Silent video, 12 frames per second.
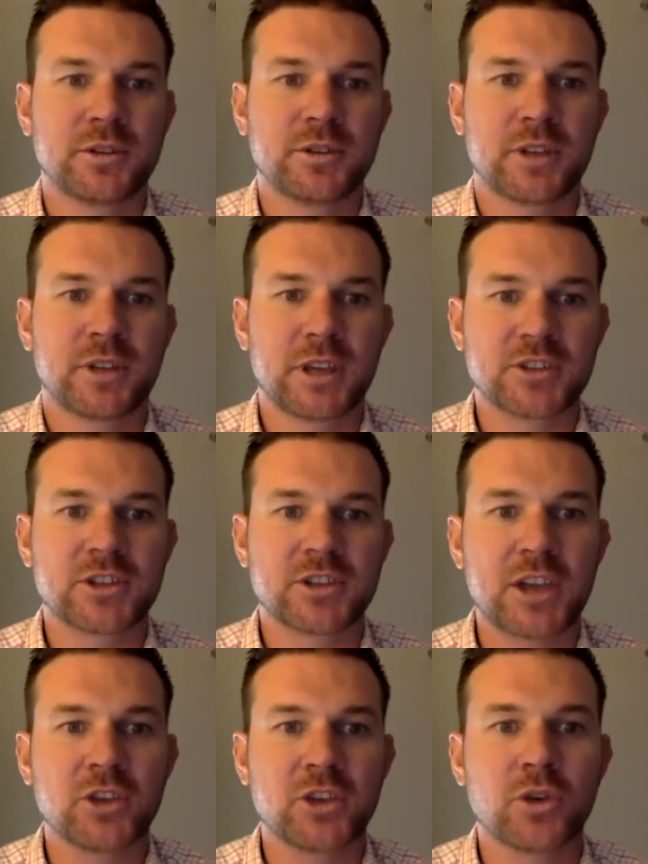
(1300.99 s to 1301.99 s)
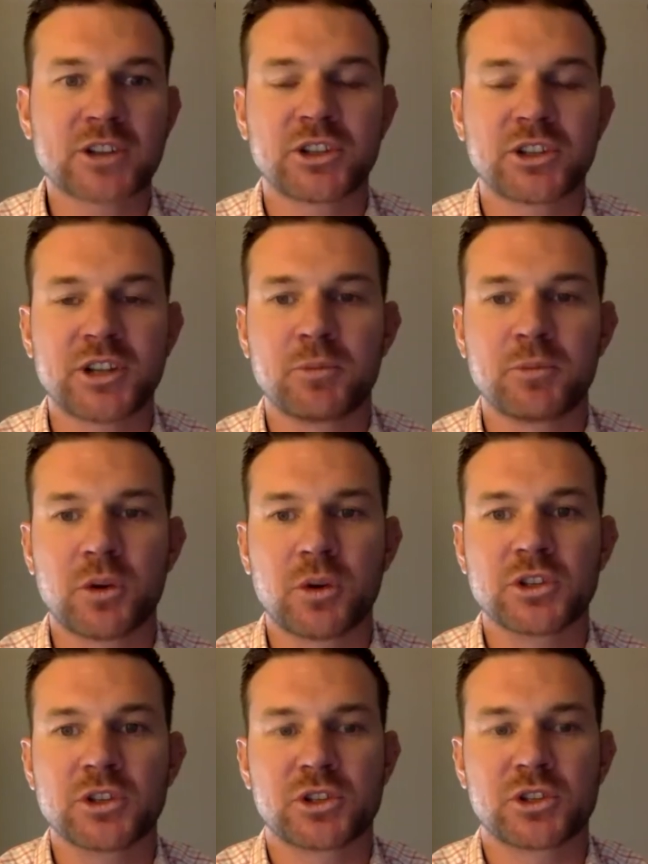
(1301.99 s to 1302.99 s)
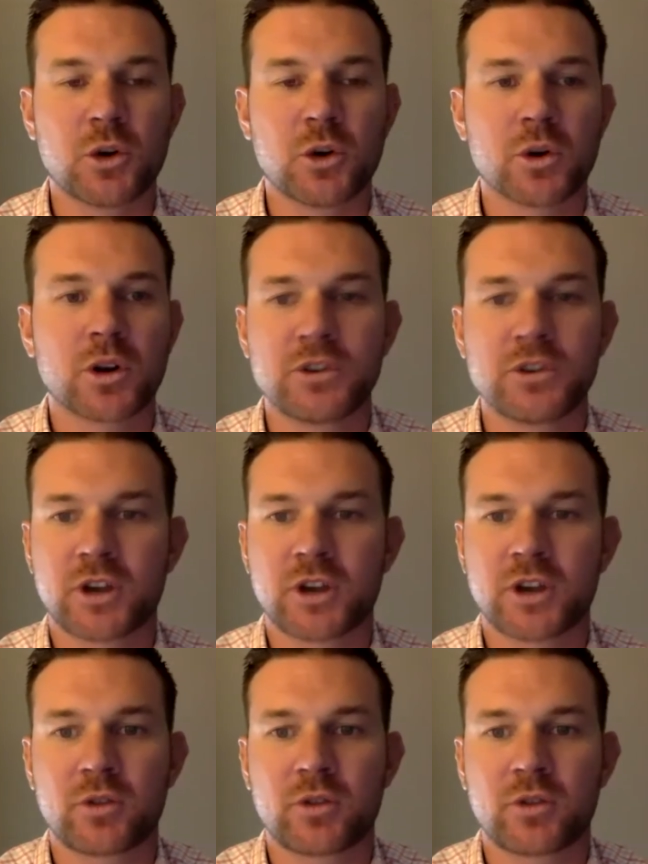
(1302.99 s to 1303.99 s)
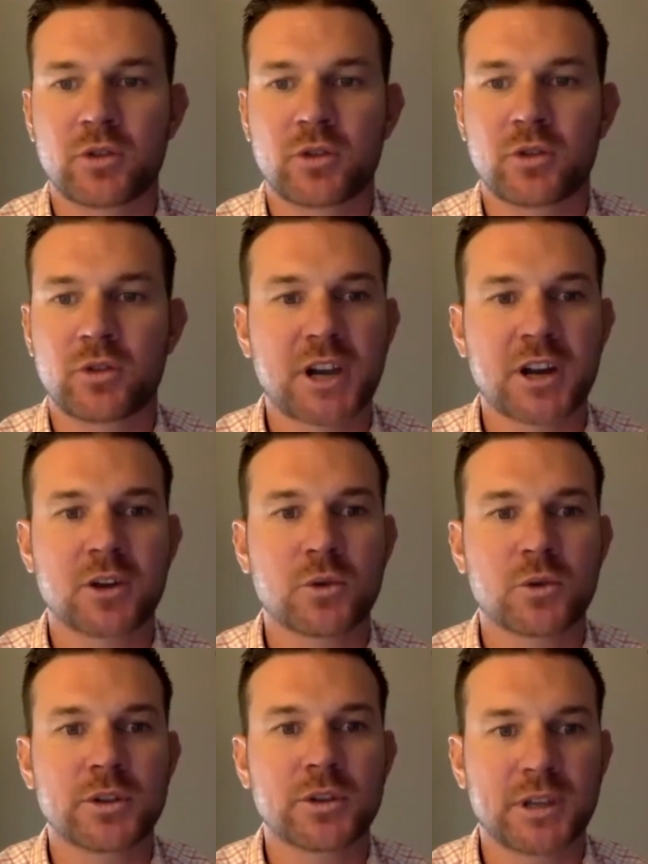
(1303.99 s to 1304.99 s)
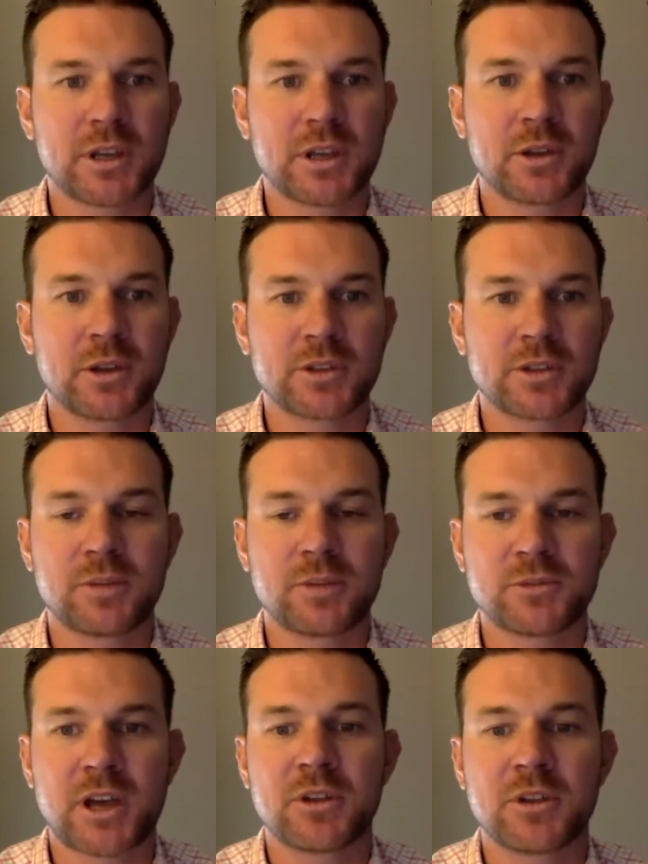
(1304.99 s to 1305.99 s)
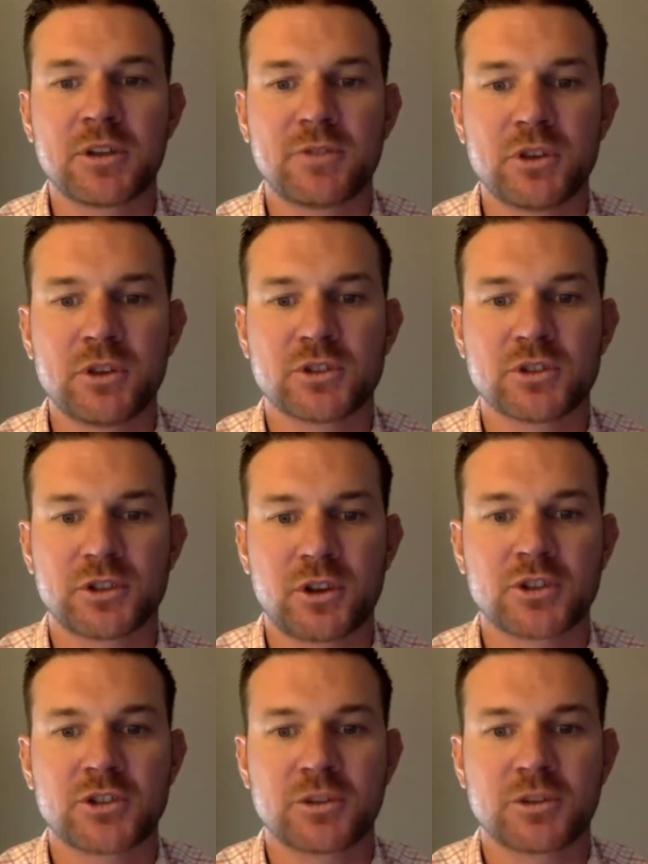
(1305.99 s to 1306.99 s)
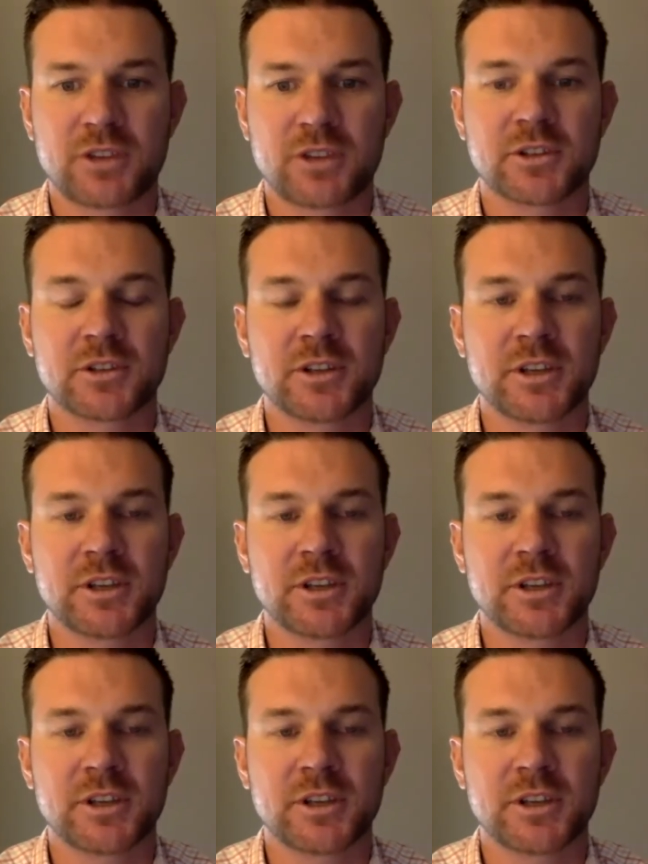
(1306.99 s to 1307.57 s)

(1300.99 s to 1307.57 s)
You'll actually end up going slower if you try to launch the entire world at the same time than if you just launch domestically